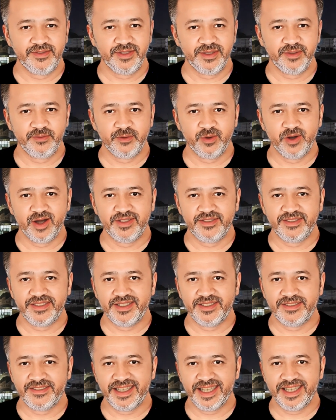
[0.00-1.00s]
The
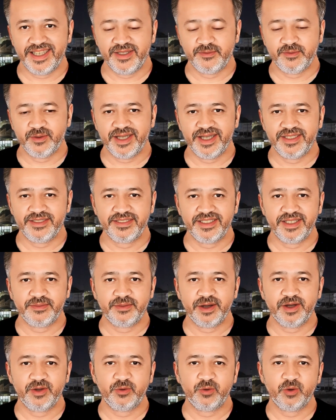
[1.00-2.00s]
process takes place at
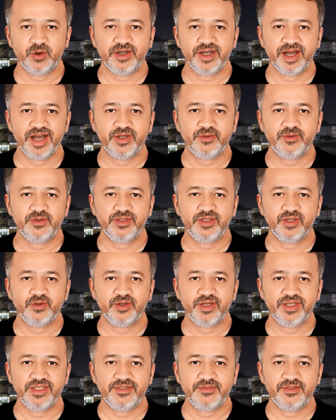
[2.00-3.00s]
about 100
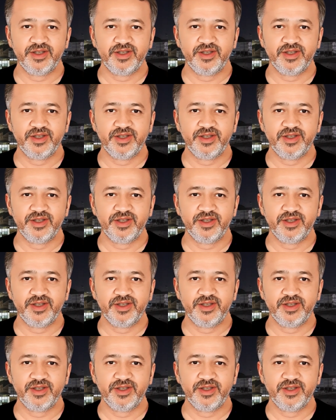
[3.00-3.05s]
degrees